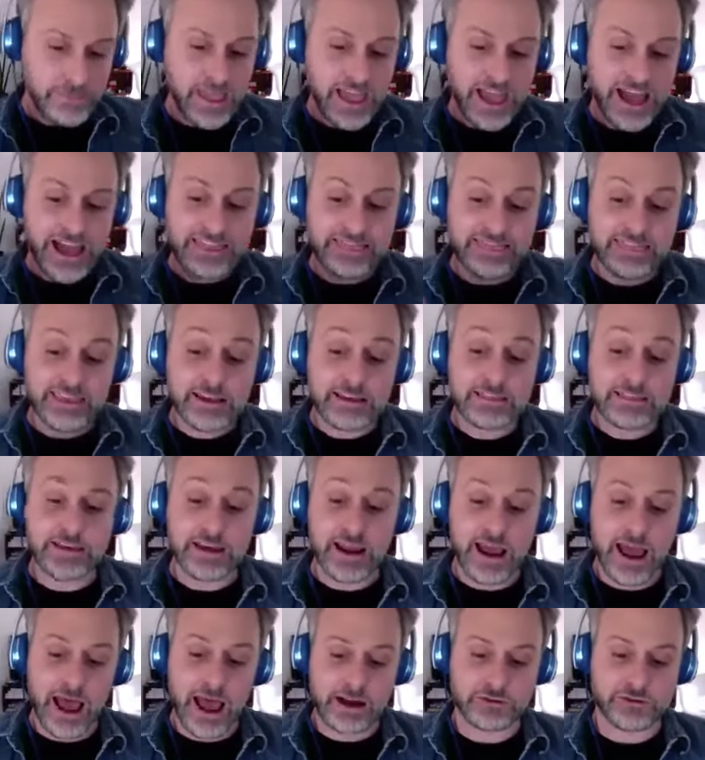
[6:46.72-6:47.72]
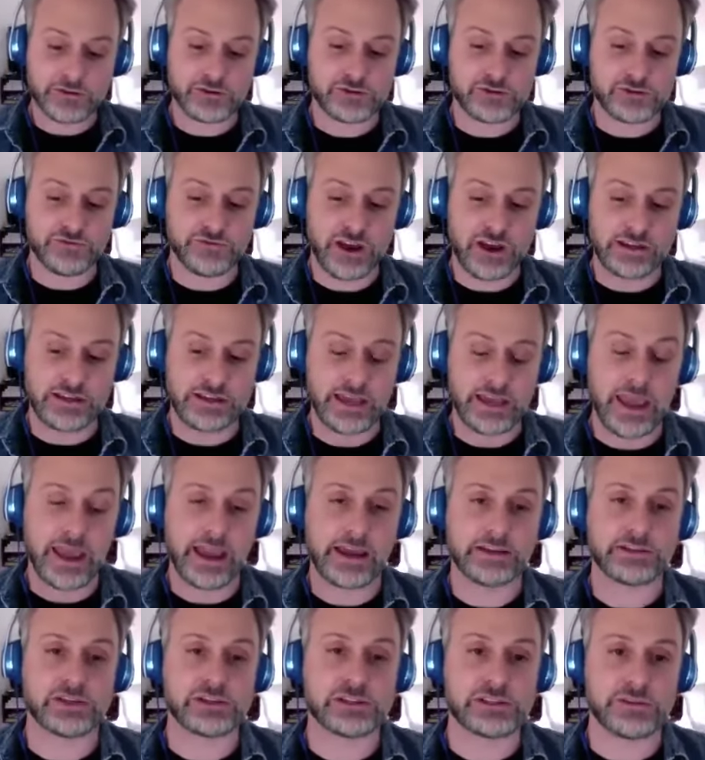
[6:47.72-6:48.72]
I think that actors are finding
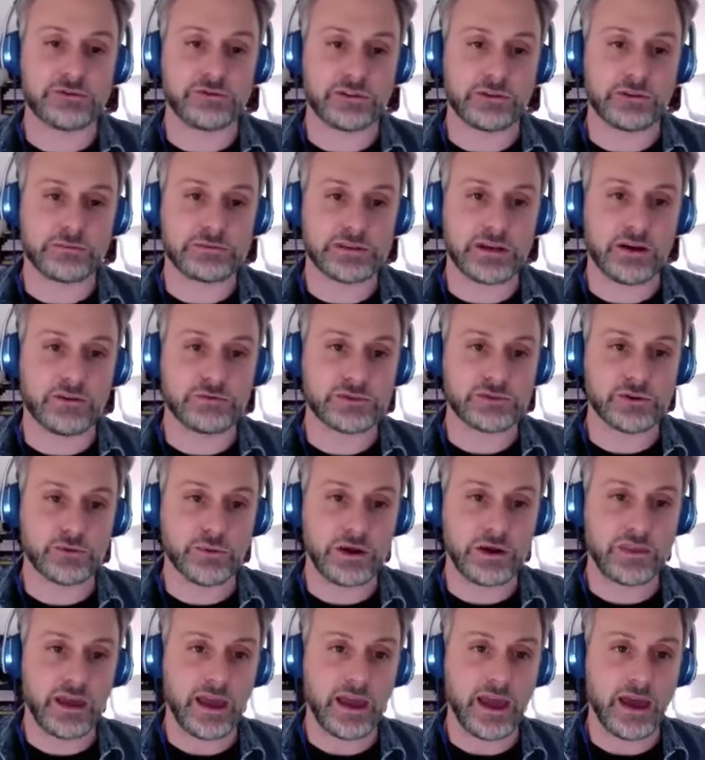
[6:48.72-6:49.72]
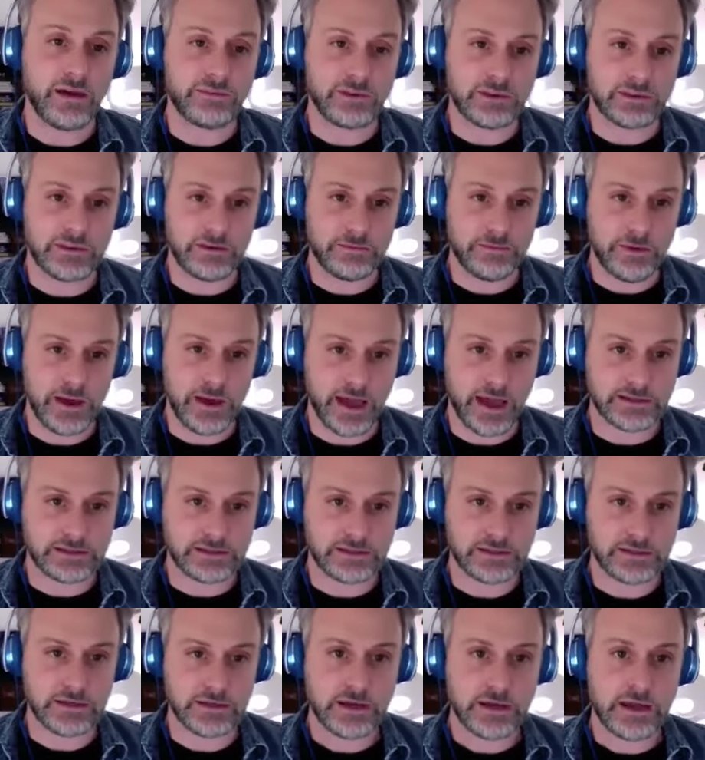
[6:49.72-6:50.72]
agency for themselves in a way they haven't in the
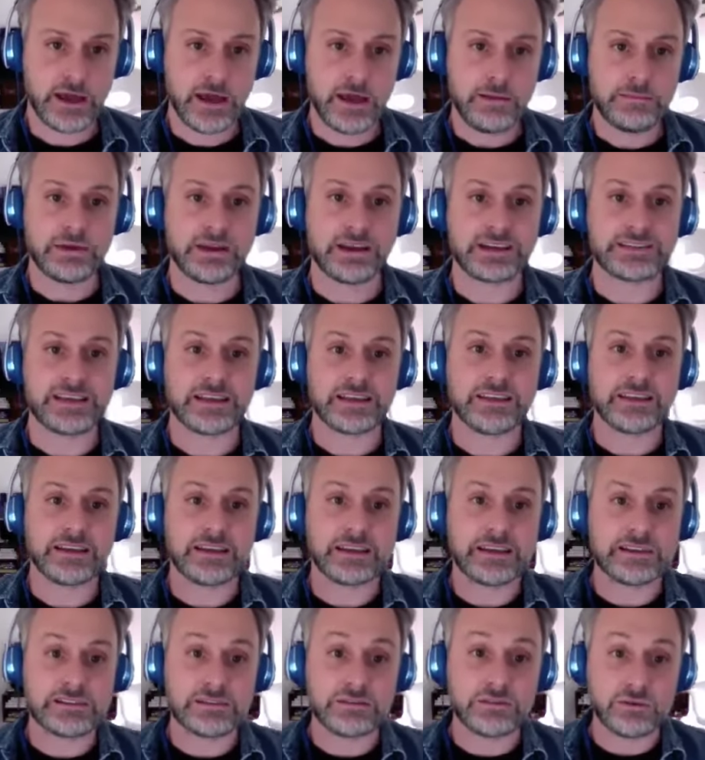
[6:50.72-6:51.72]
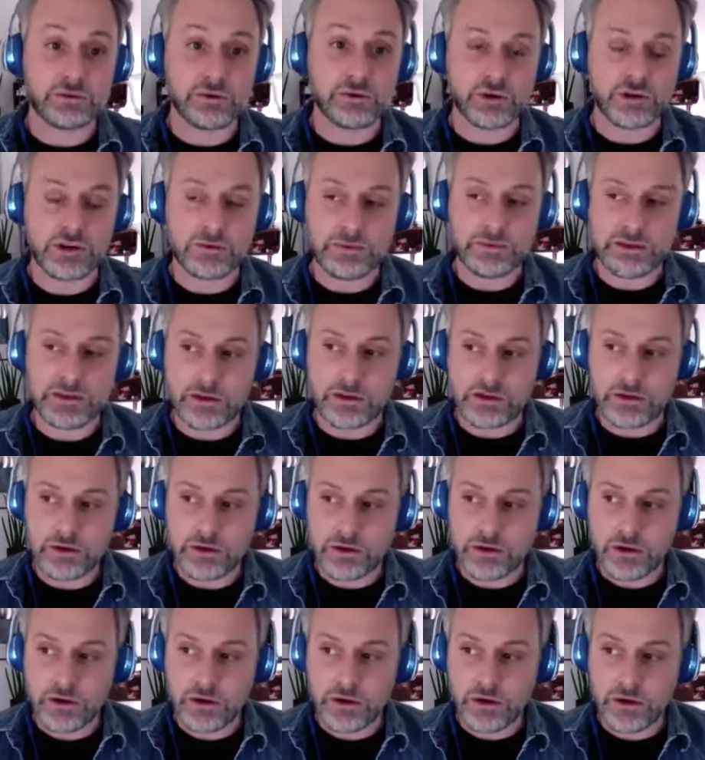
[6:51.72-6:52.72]
past, because I think it is going to be
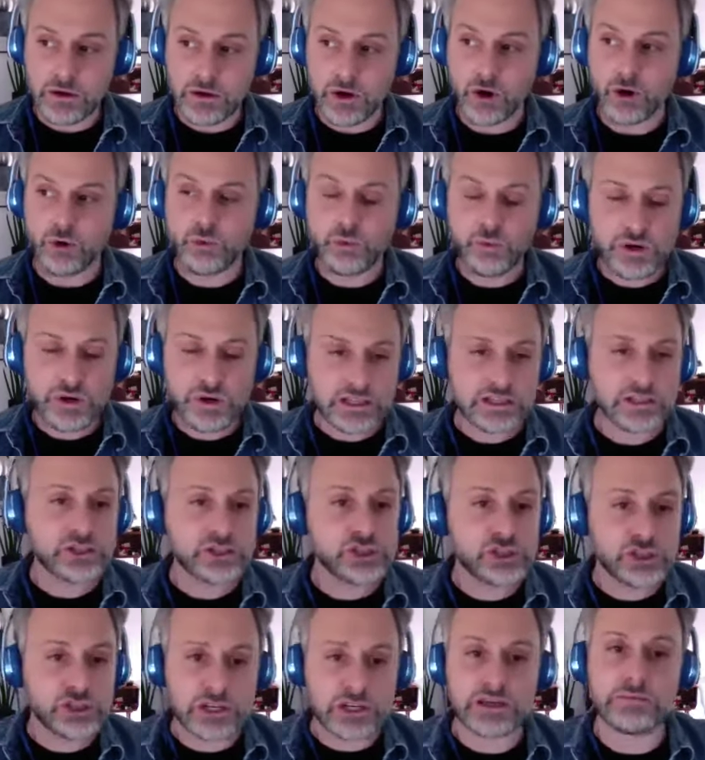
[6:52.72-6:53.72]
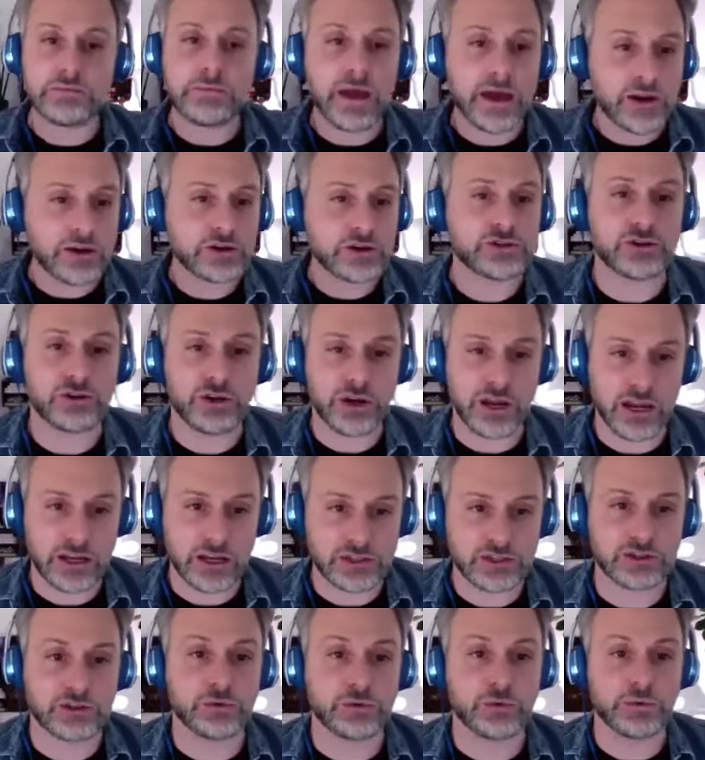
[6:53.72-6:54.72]
a really shitty manager or
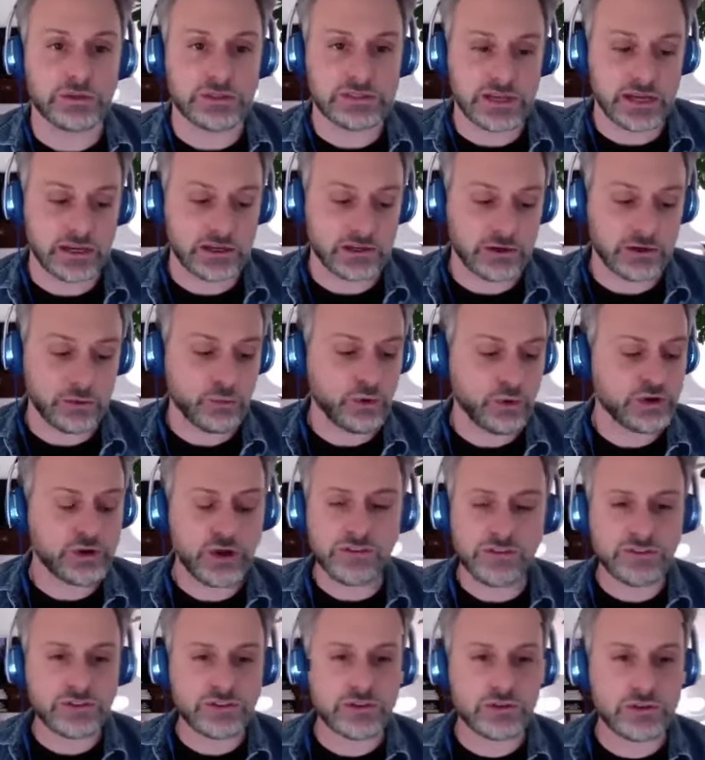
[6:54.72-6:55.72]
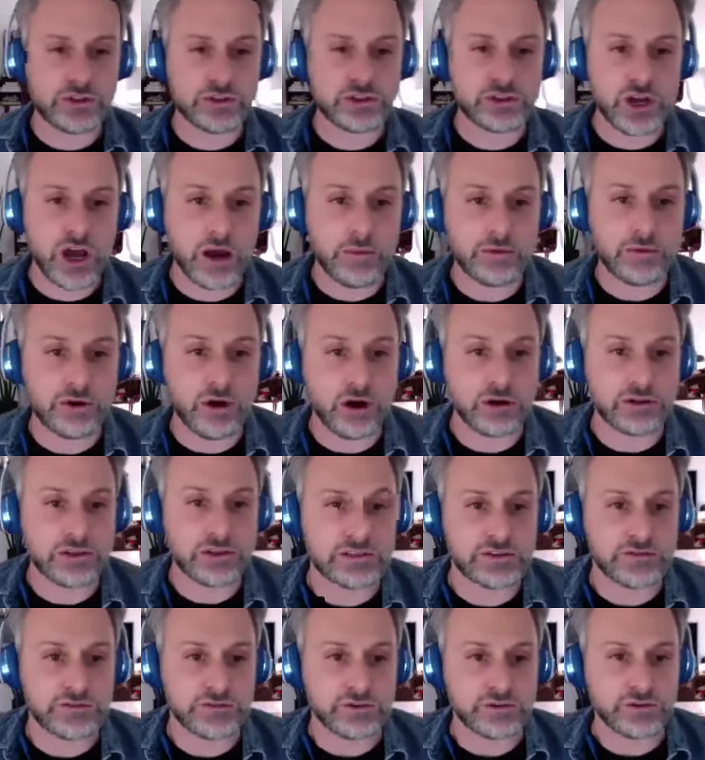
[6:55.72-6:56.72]
agent who would say to you, well, you have to do this job
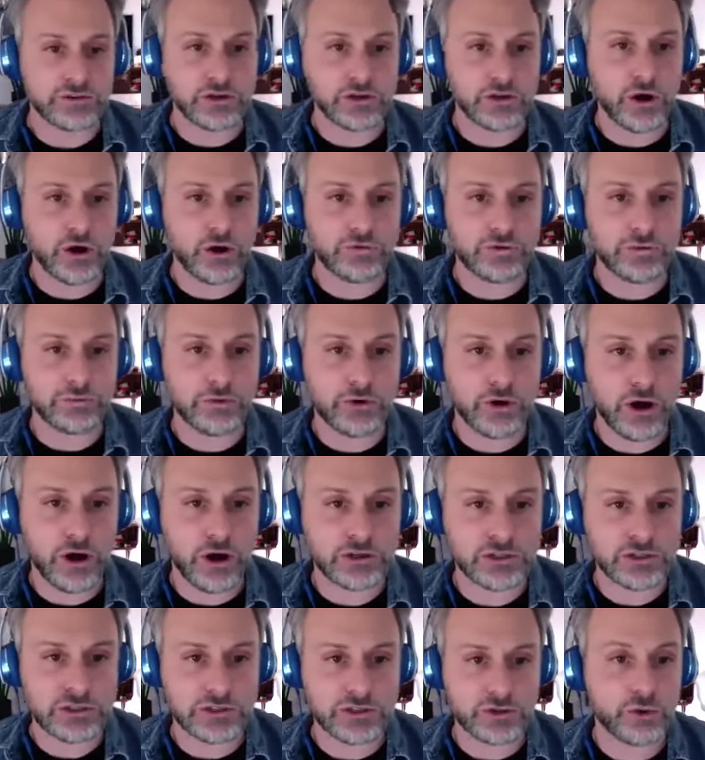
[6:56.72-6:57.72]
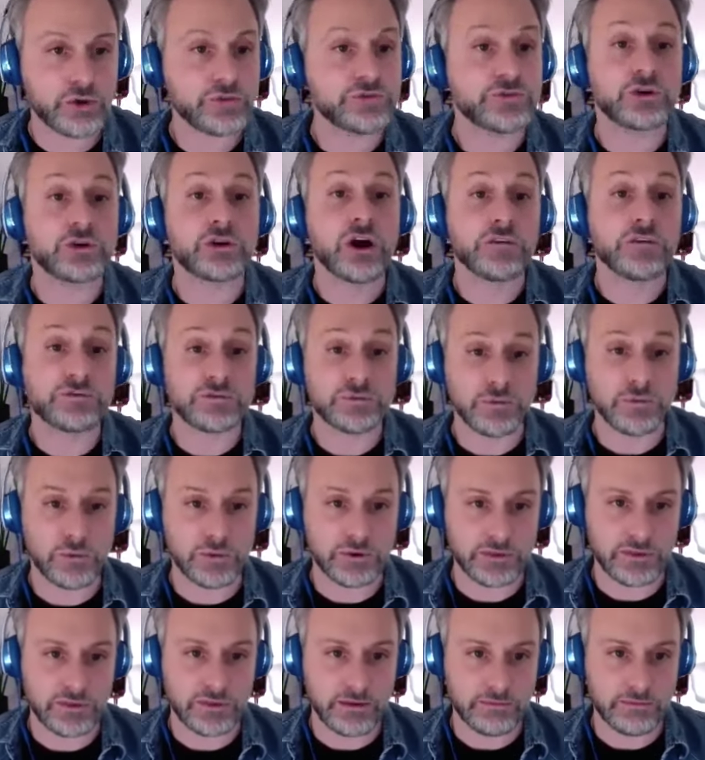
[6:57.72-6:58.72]
regardless if they're doing COVID precautions or if you're comfortable
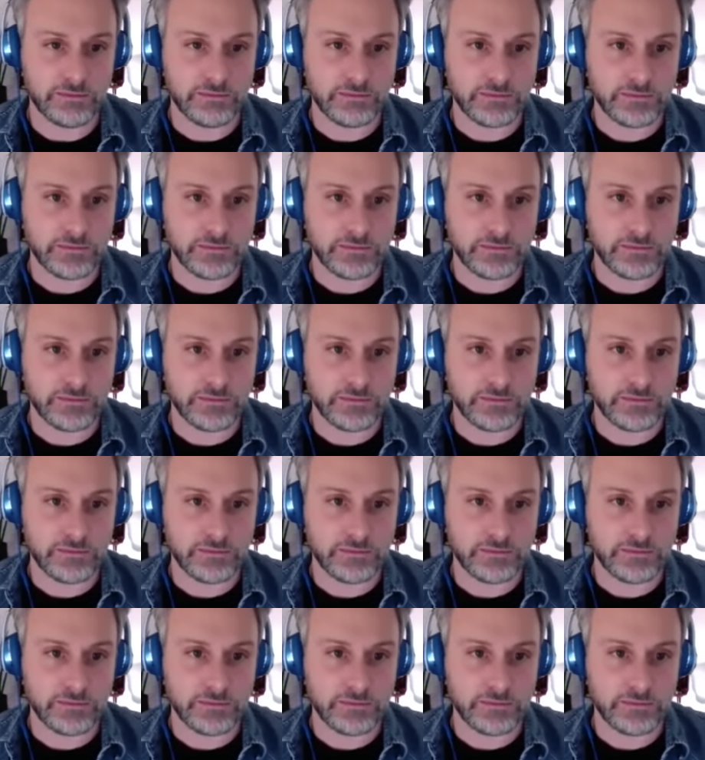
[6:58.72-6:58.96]
with them,